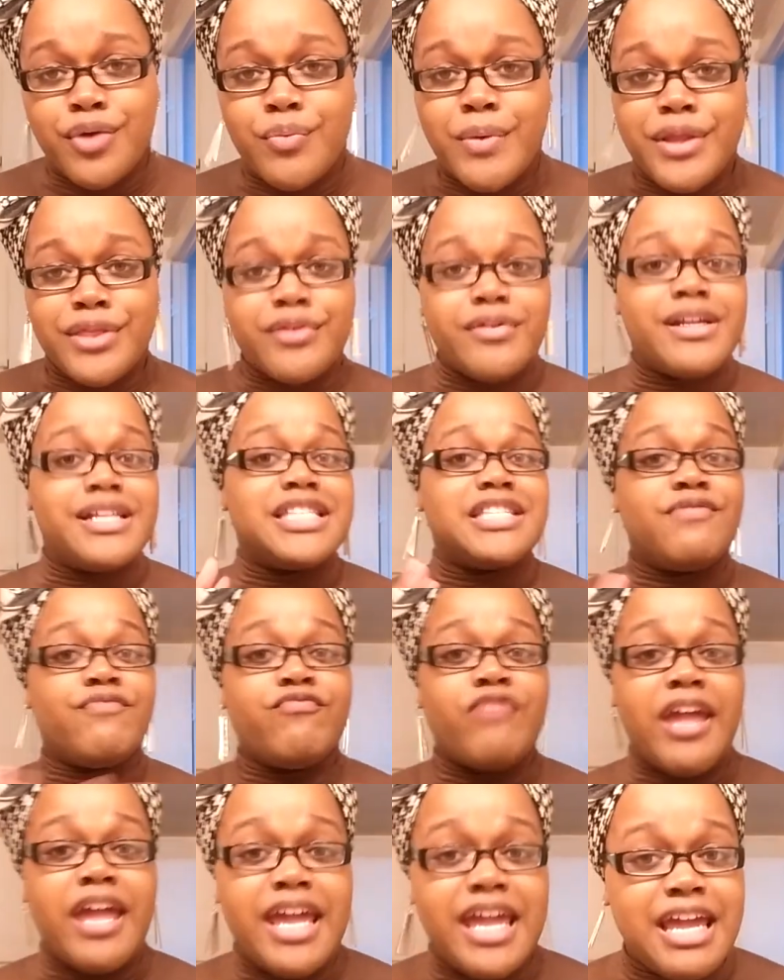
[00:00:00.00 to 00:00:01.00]
whether it's
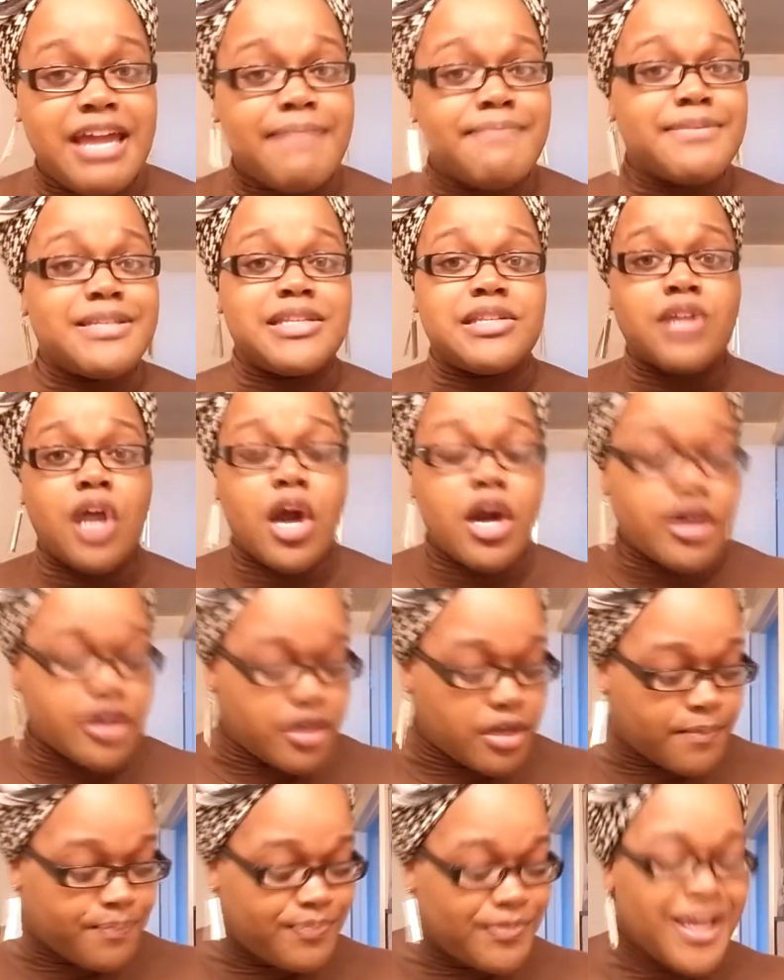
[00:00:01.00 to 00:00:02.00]
fame,
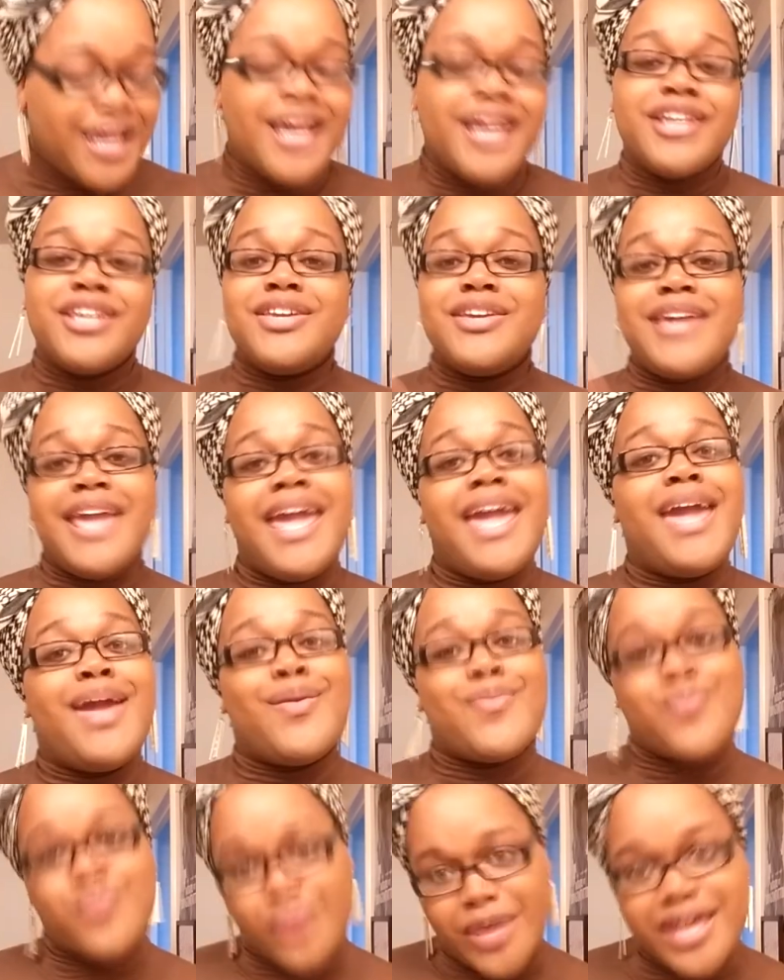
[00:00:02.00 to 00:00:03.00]
stardom, you
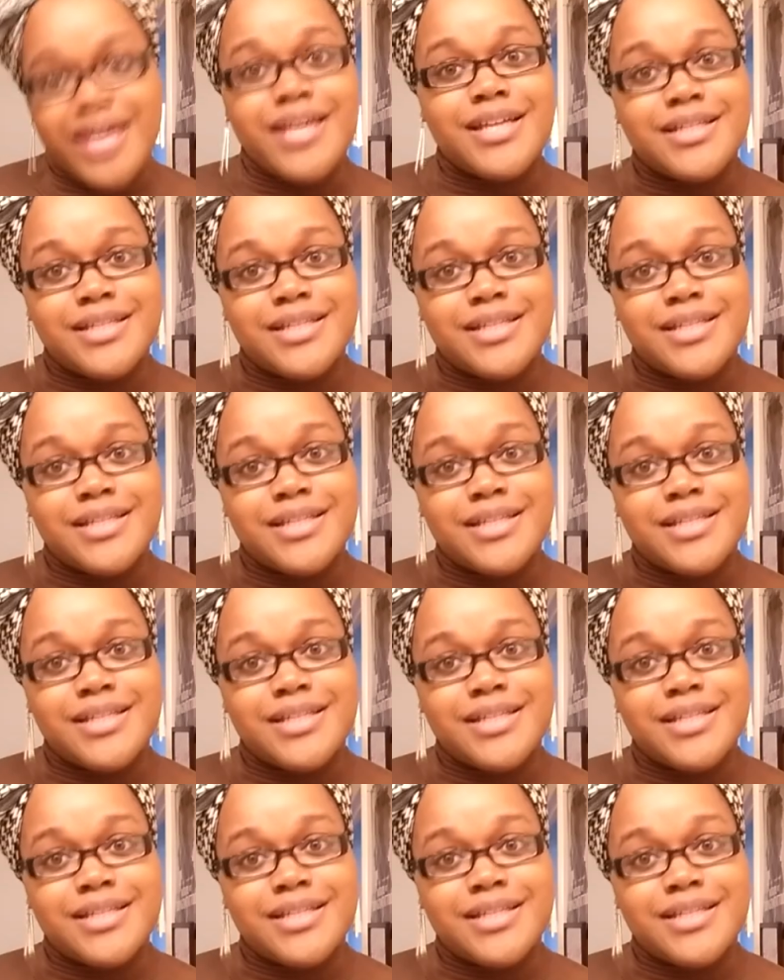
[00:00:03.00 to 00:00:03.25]
can't wait.